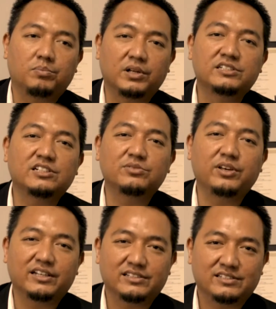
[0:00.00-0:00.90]

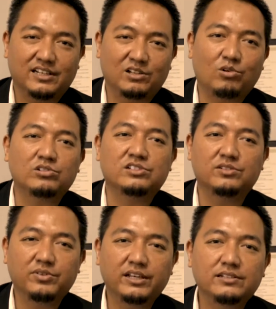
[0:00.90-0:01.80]
preserving and
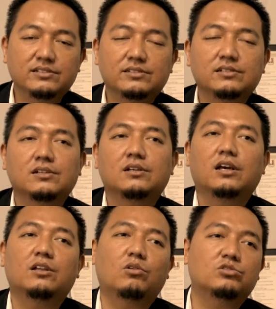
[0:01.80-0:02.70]
conserving,
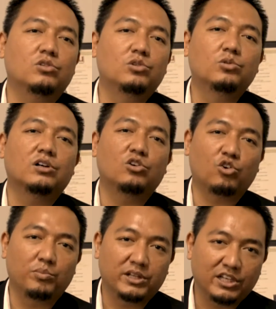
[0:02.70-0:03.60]
and also do a
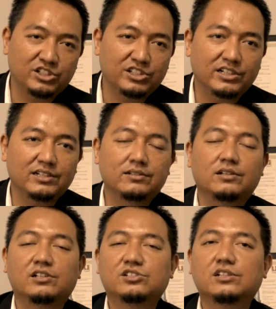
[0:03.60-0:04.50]
documentation,
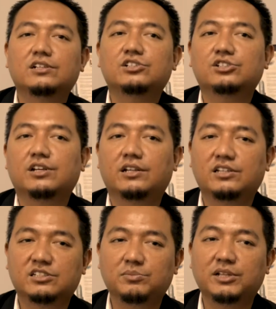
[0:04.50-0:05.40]
research and
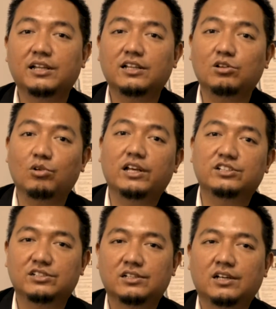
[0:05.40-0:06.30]
disseminating
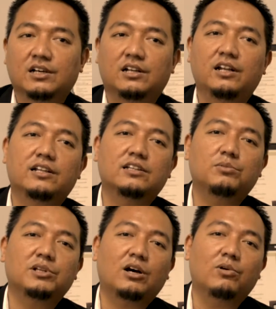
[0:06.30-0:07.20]
knowledge related
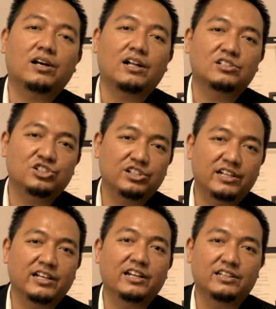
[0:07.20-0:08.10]
with our culture
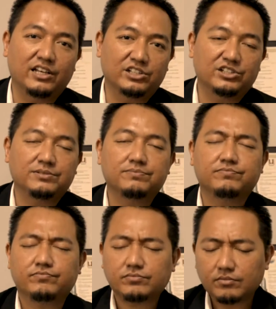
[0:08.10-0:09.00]
and heritage.
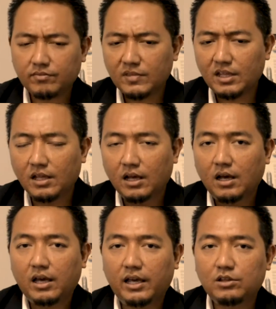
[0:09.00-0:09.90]

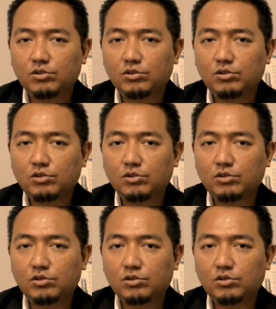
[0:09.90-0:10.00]
In